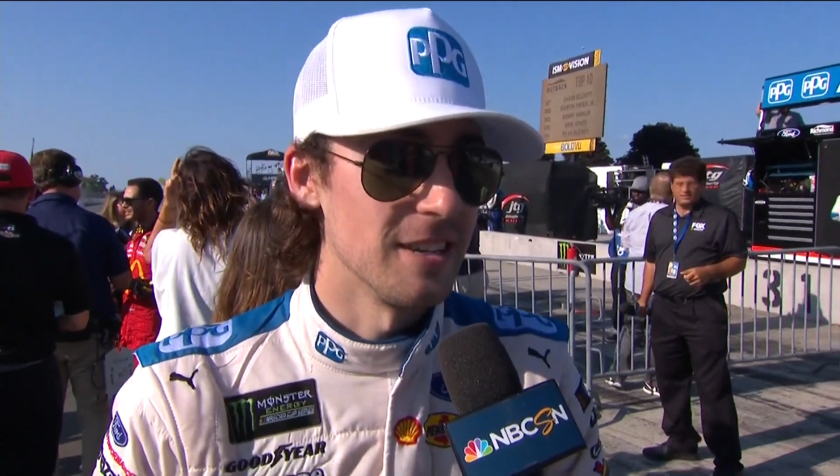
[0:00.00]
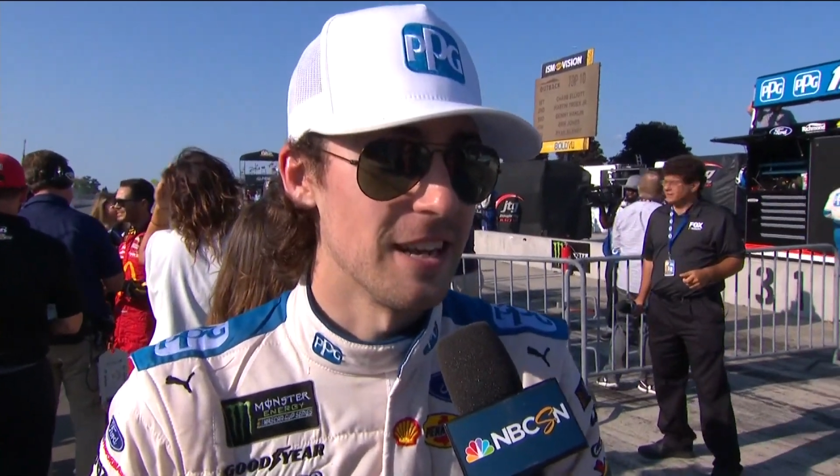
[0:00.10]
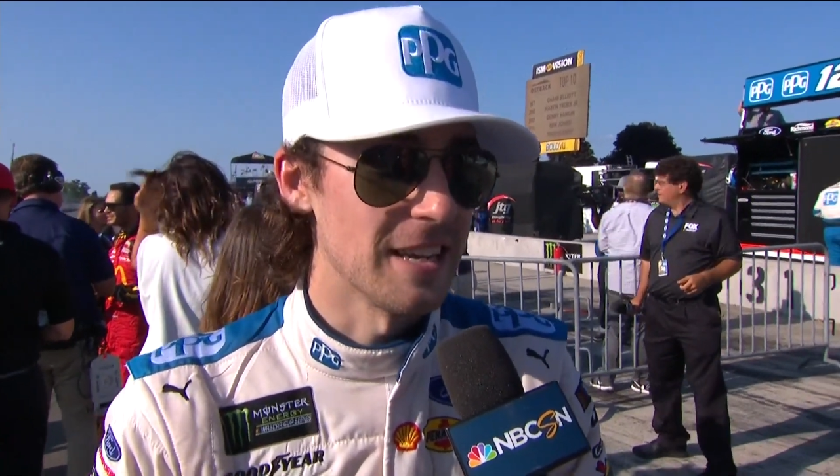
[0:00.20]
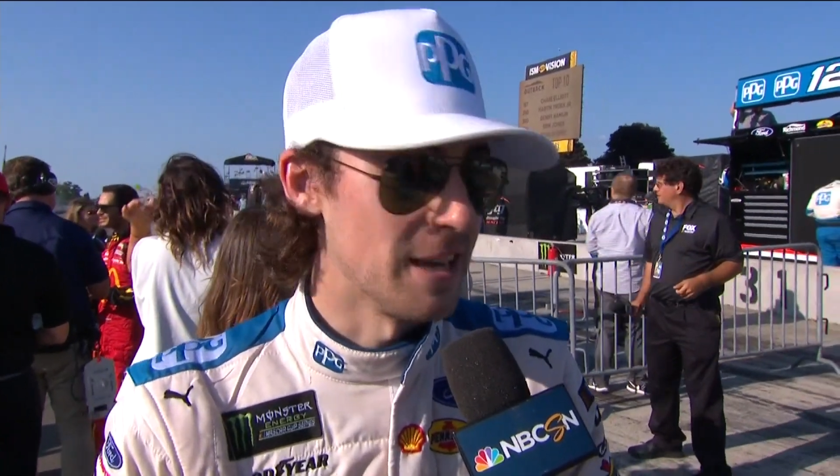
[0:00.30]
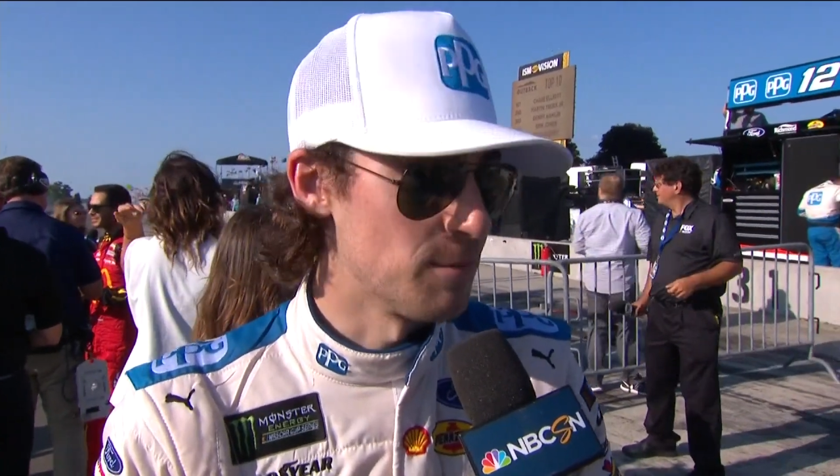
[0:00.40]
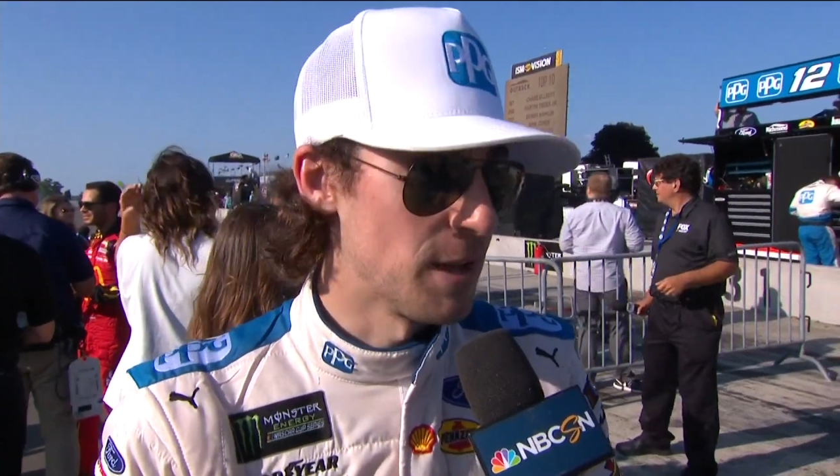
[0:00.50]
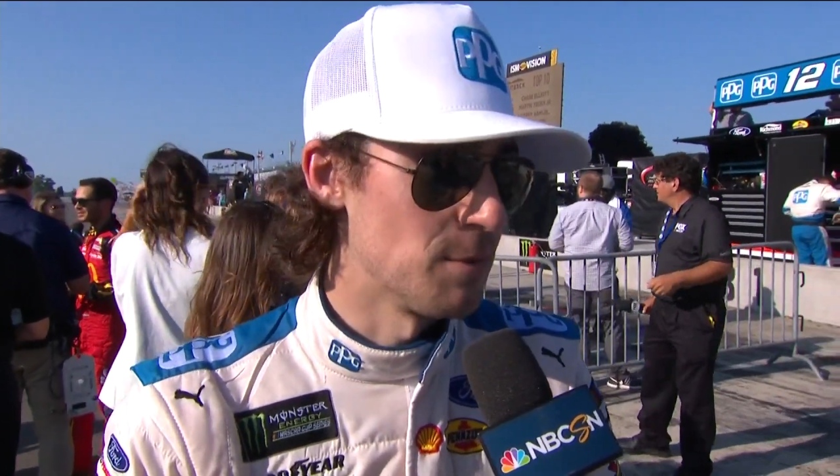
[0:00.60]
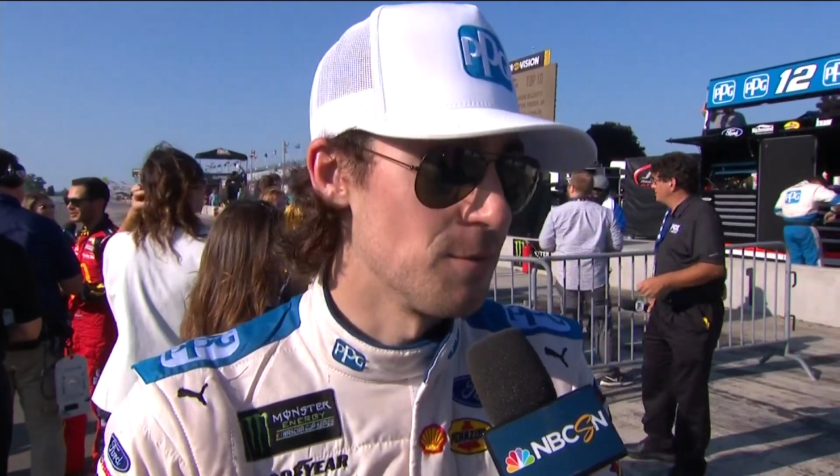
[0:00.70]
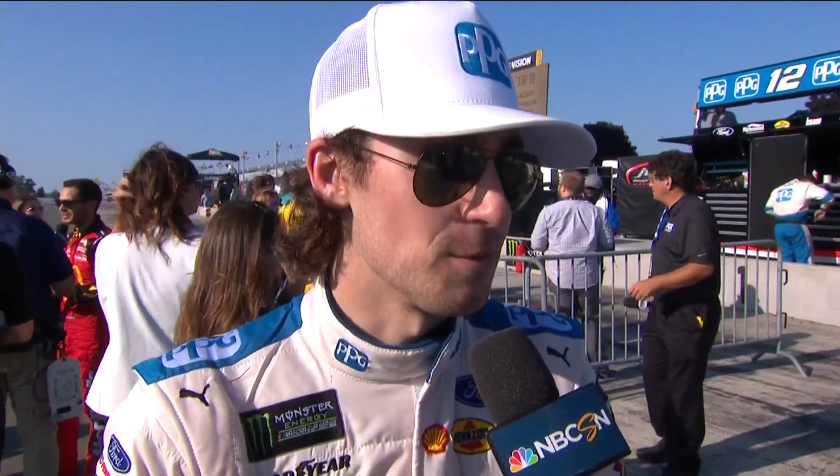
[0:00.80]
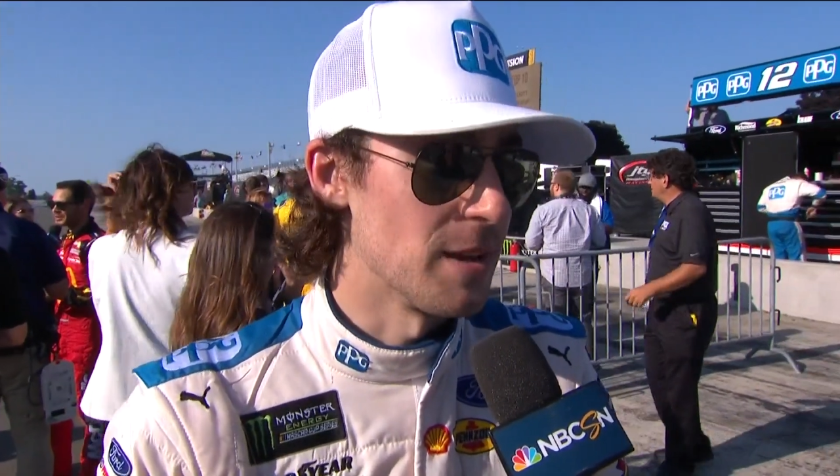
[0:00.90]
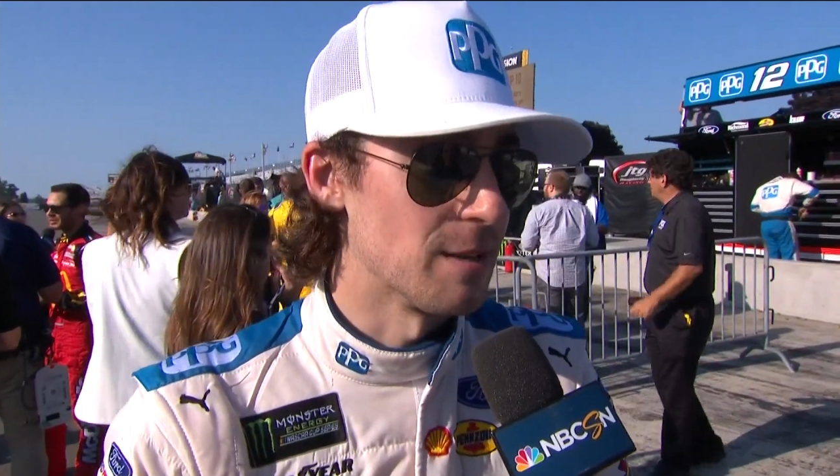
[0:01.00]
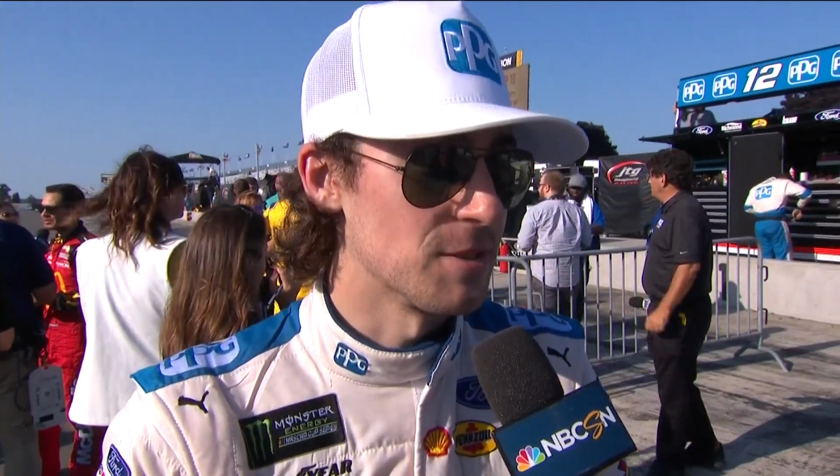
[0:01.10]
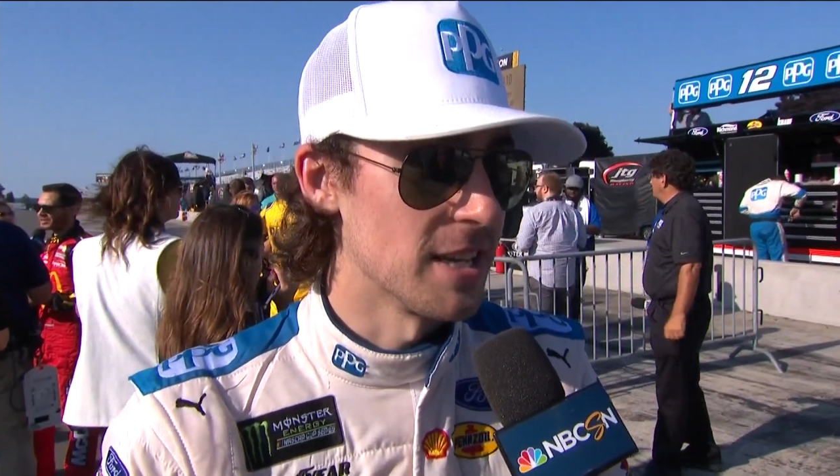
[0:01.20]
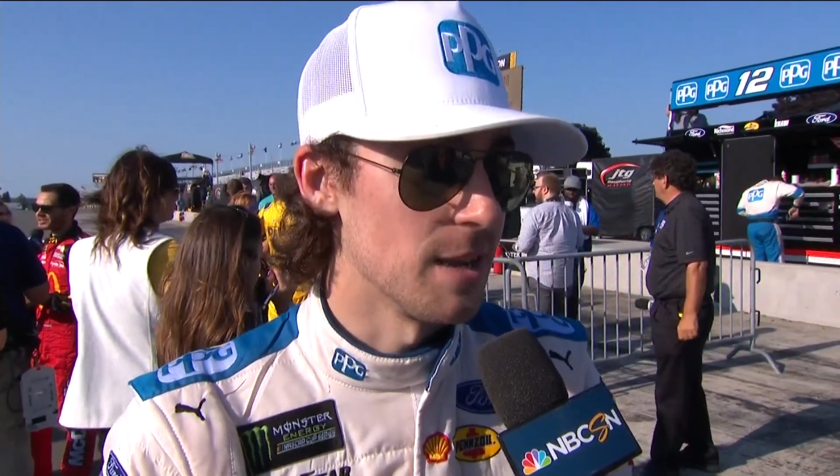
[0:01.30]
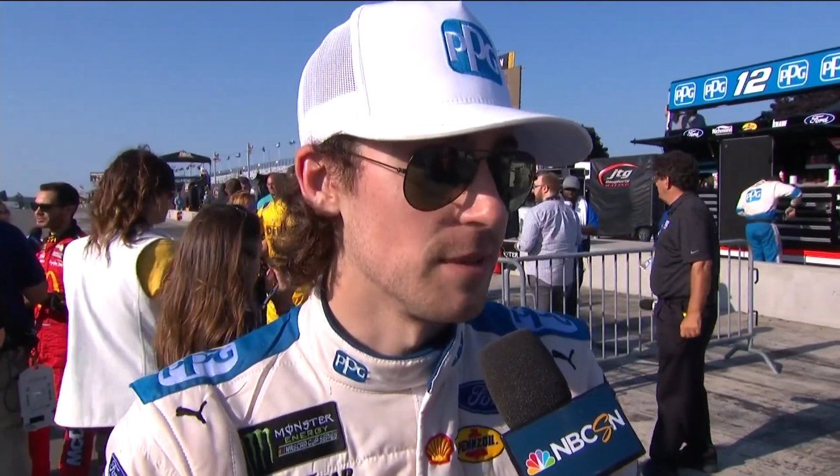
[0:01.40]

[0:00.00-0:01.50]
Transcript: and I can't blame him for being upset.